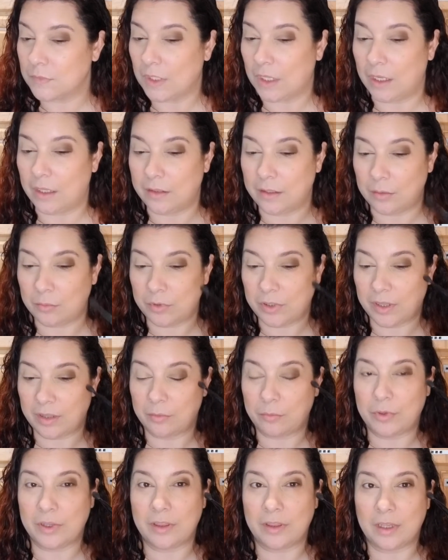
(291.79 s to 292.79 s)
And then
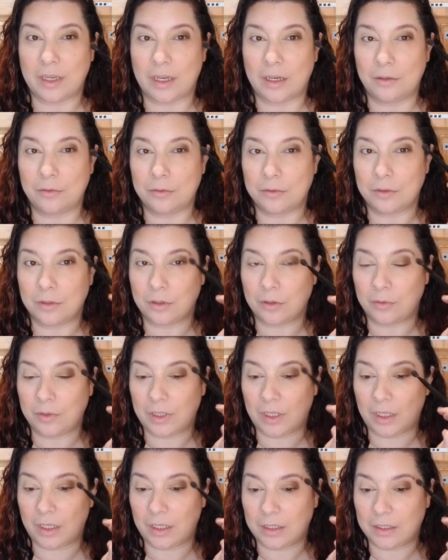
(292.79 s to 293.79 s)
without
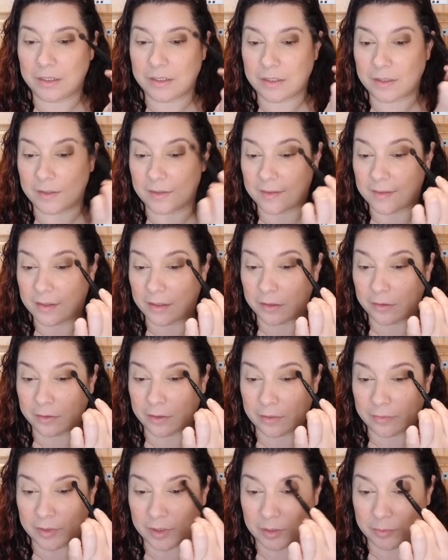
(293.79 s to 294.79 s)
going into the center
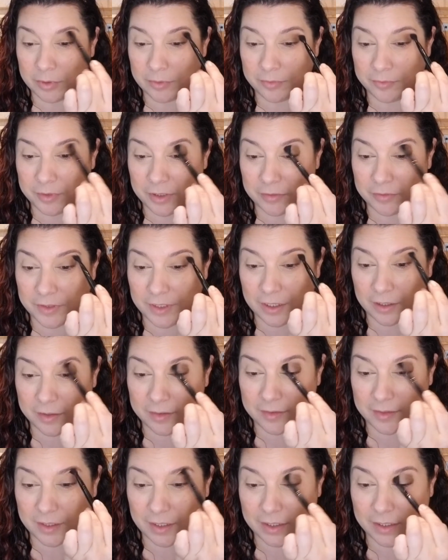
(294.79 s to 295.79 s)
of it, I'm going to fluff the
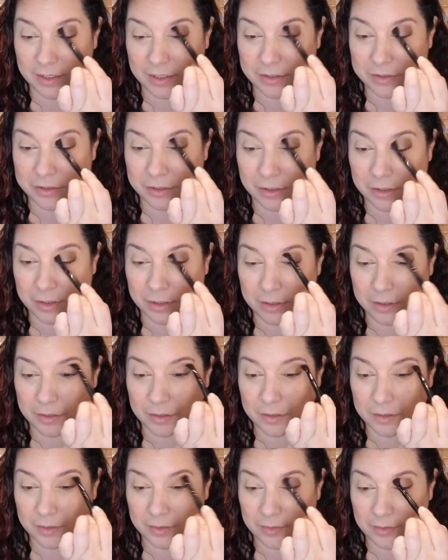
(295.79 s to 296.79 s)
outside edge
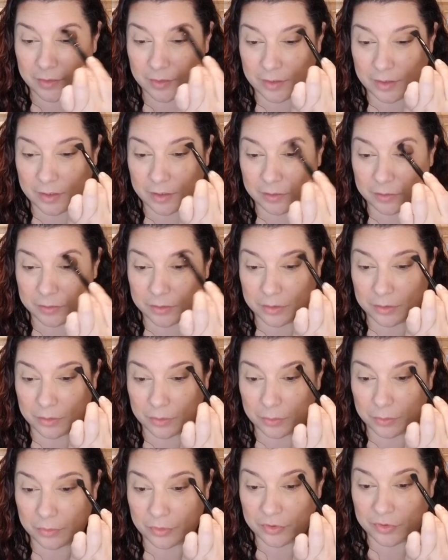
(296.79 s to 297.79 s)
so that I don't
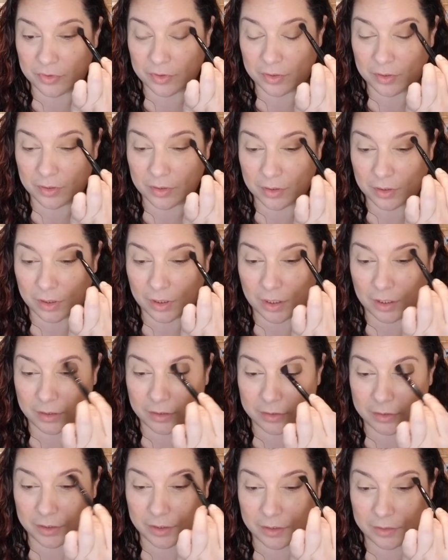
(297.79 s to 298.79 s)
lose the
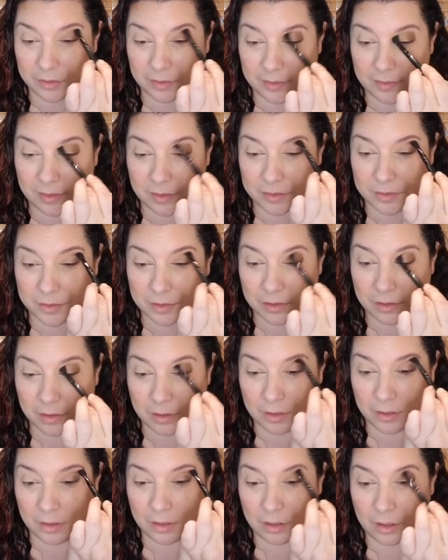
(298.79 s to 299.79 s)
color in the center.
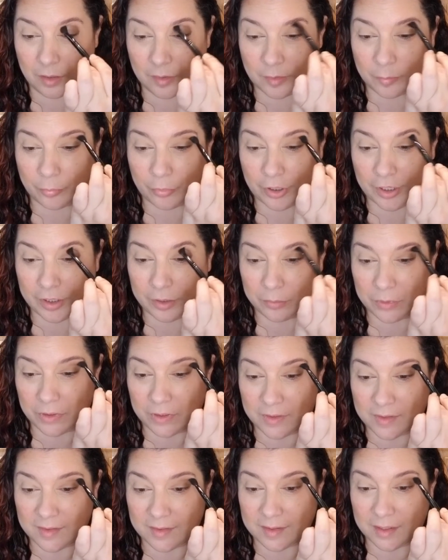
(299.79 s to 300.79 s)
I'll spray it with
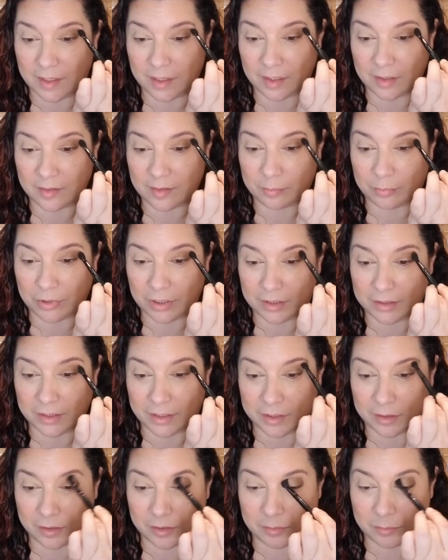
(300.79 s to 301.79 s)
a setting spray
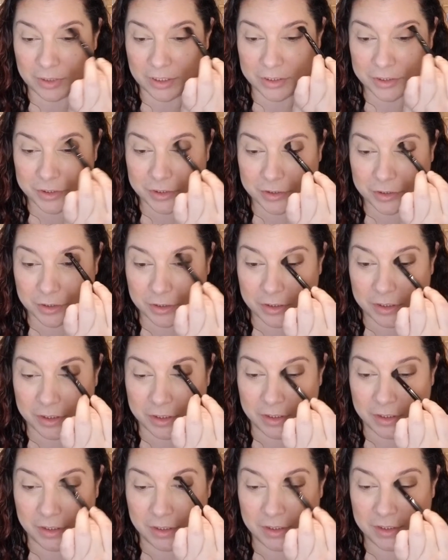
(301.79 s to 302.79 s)
later to make sure
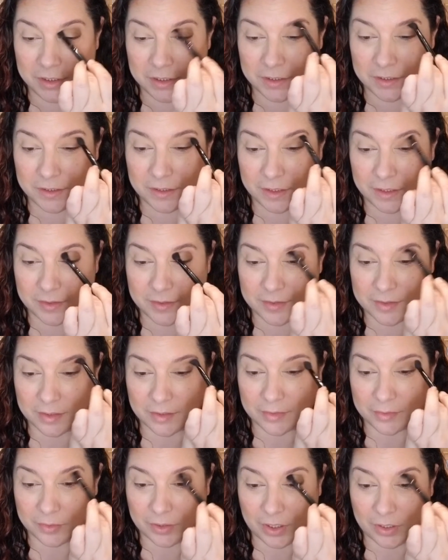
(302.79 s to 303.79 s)
that it
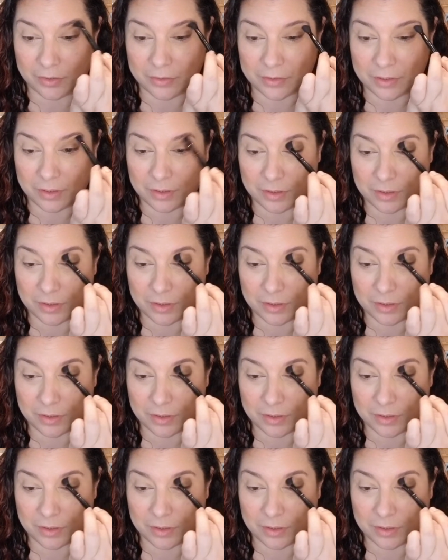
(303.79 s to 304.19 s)
sticks around.